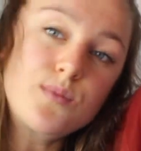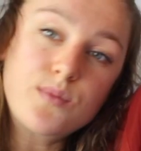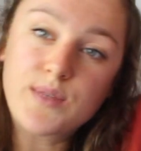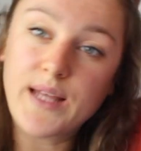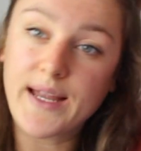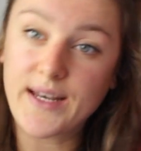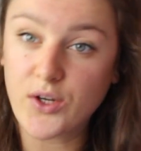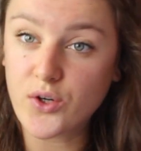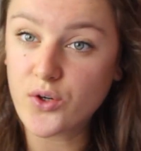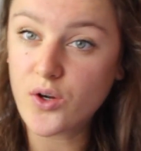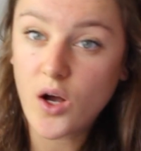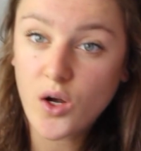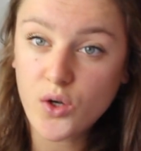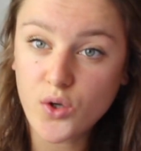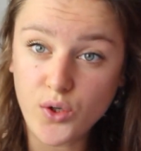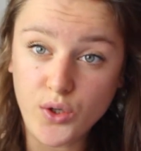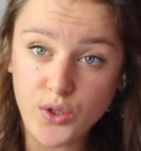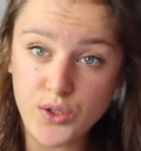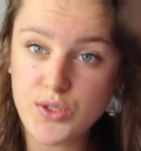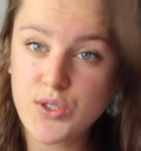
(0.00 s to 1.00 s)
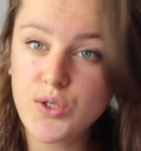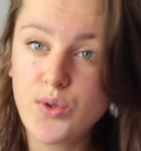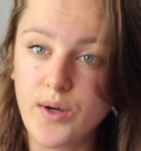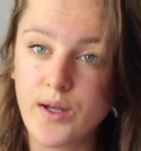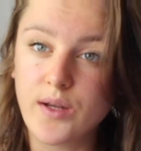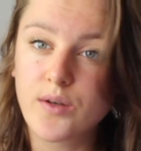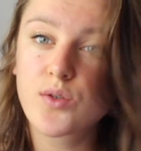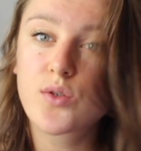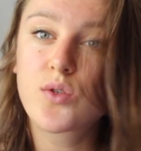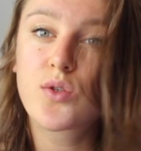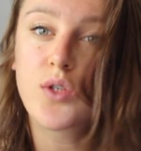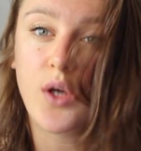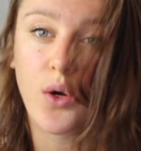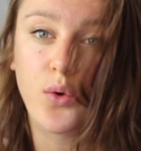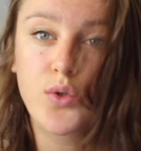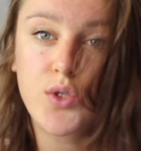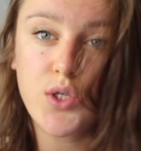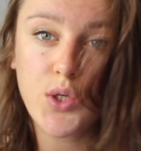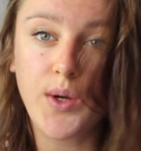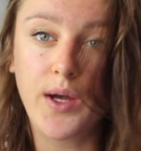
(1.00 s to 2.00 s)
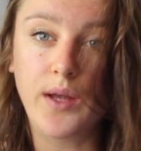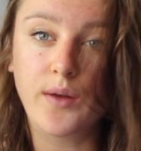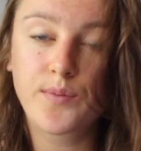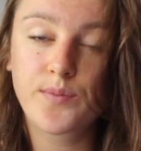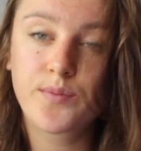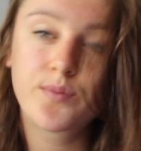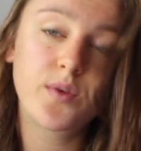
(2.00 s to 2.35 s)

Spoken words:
then you're not going to do it. Don't do it.